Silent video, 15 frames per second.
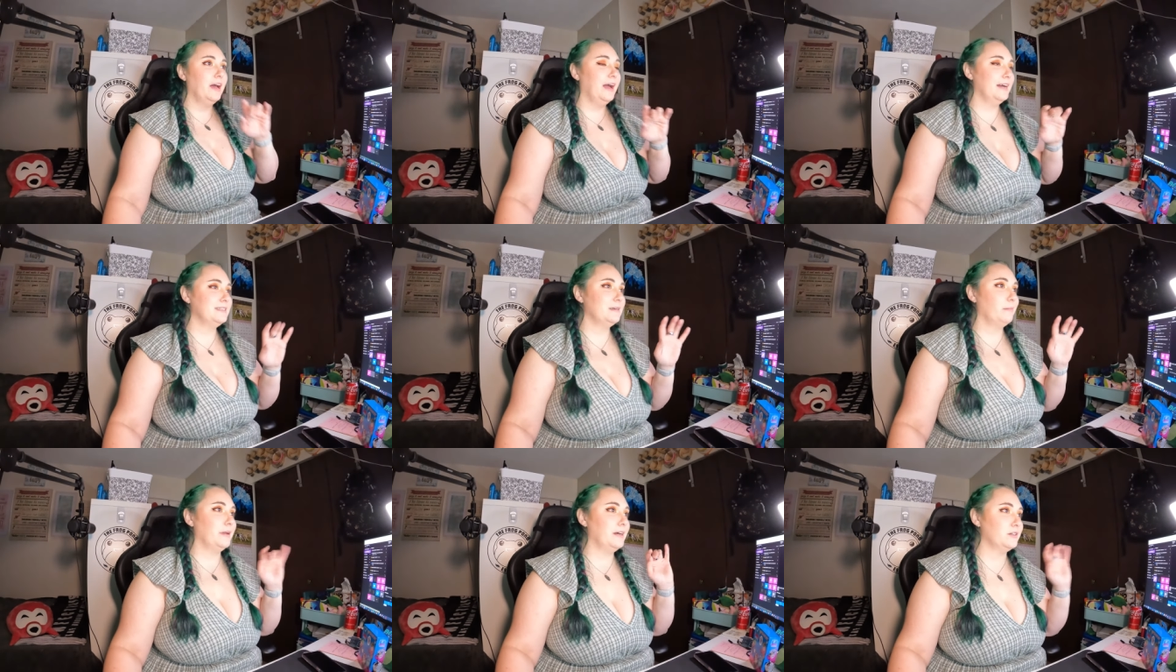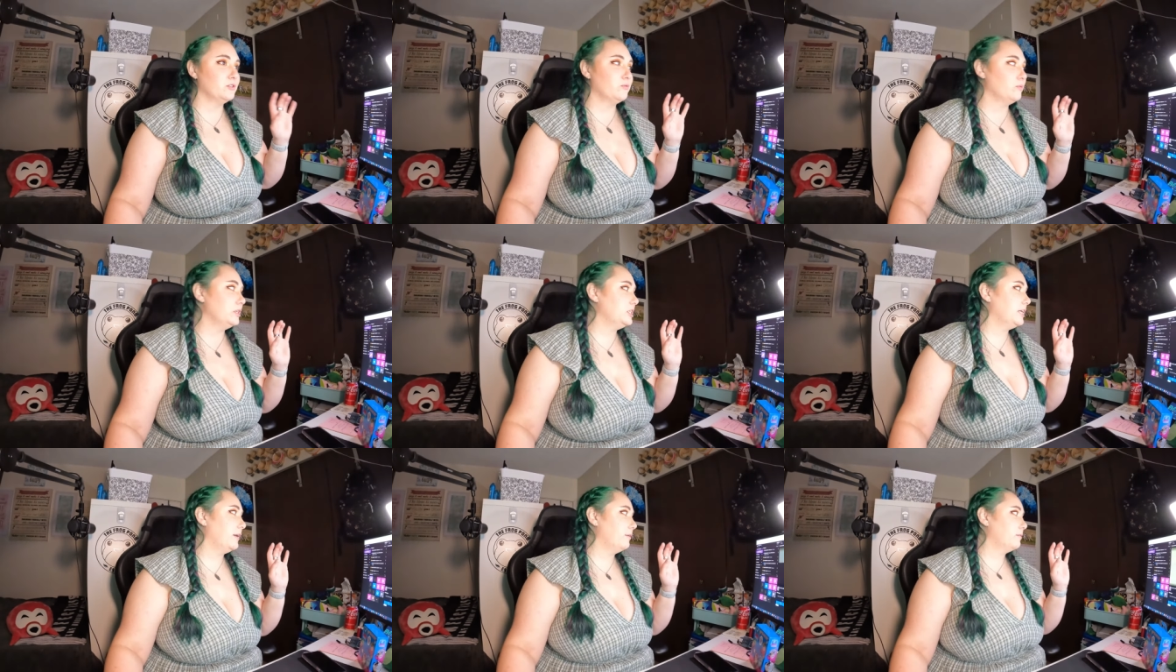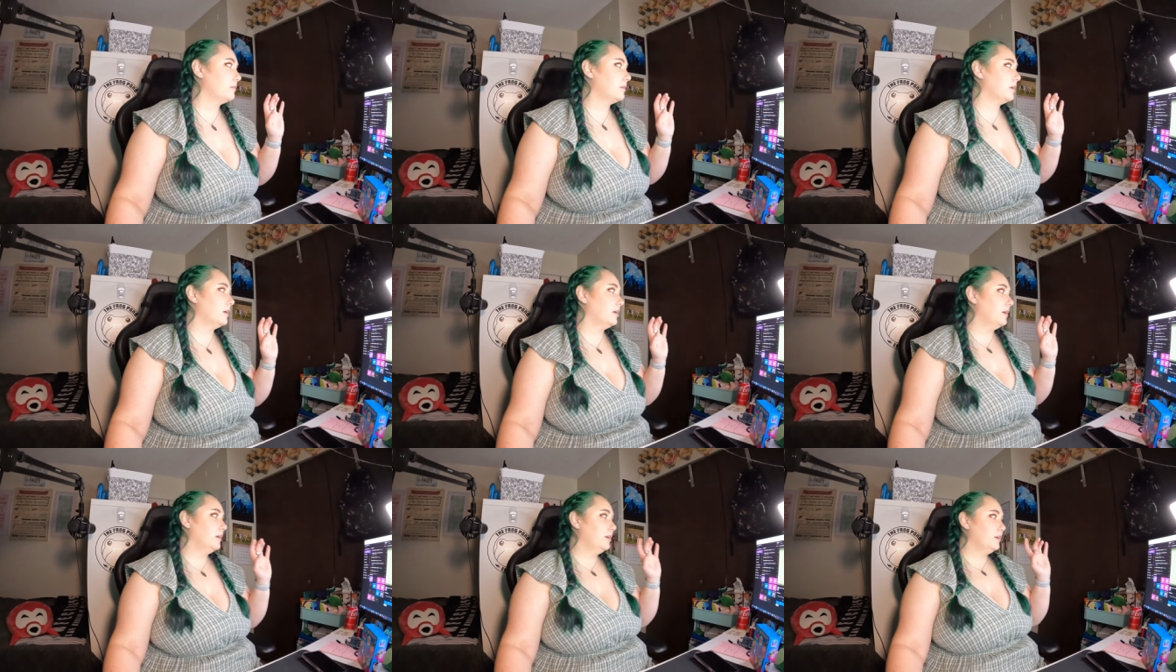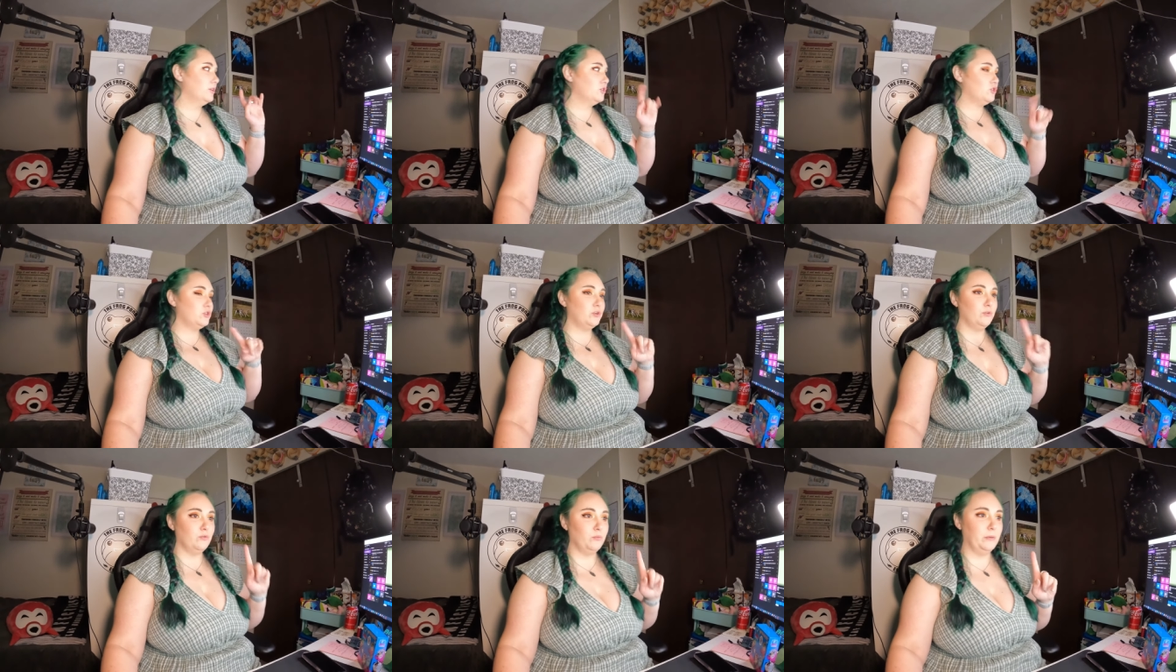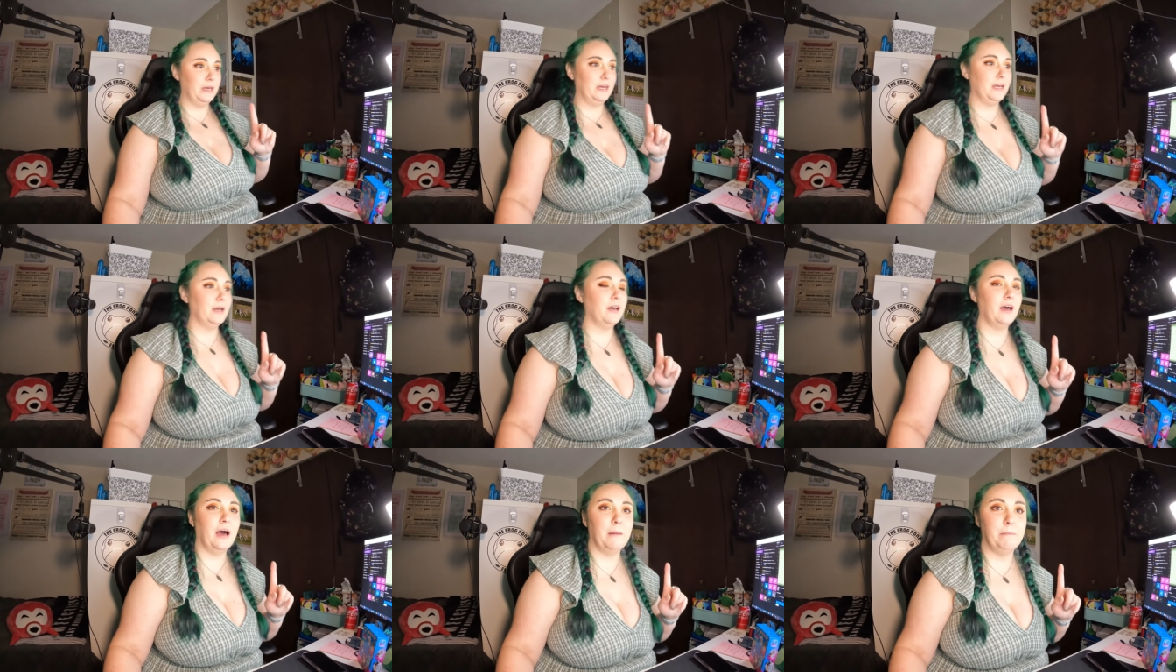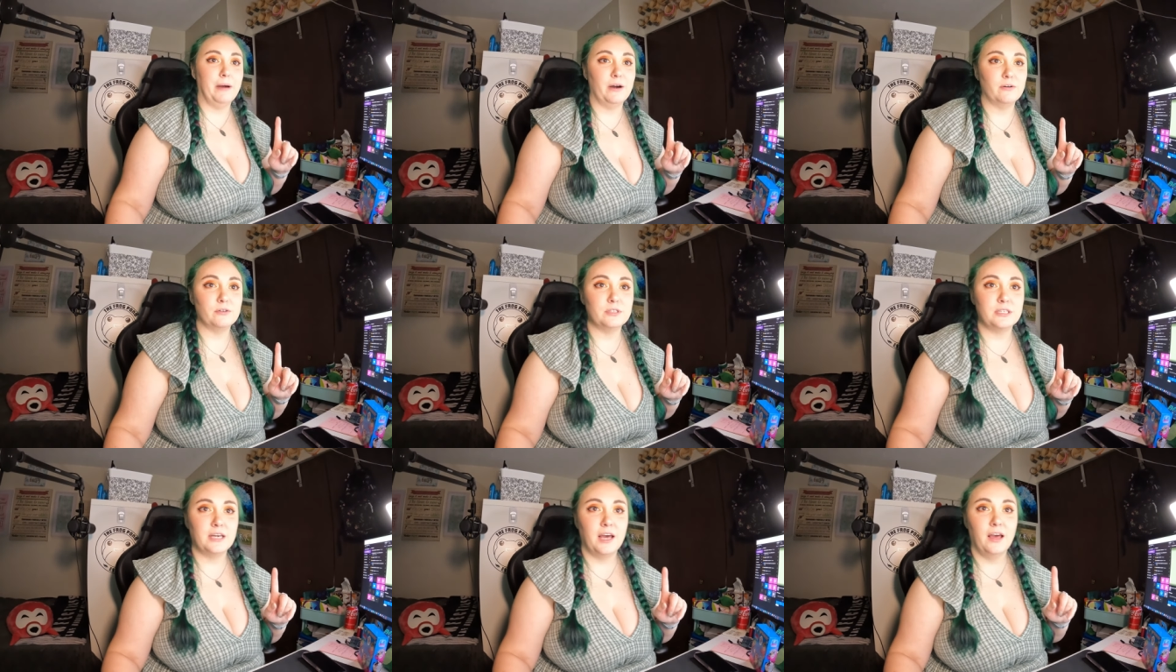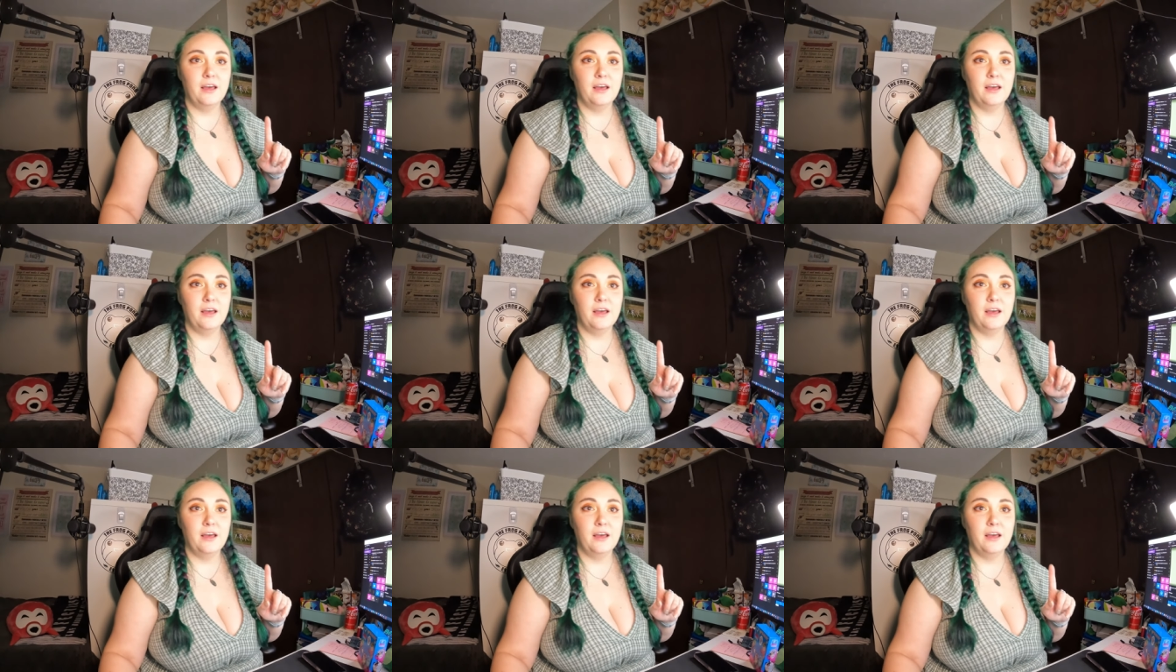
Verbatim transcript: I had somebody else reach out to me about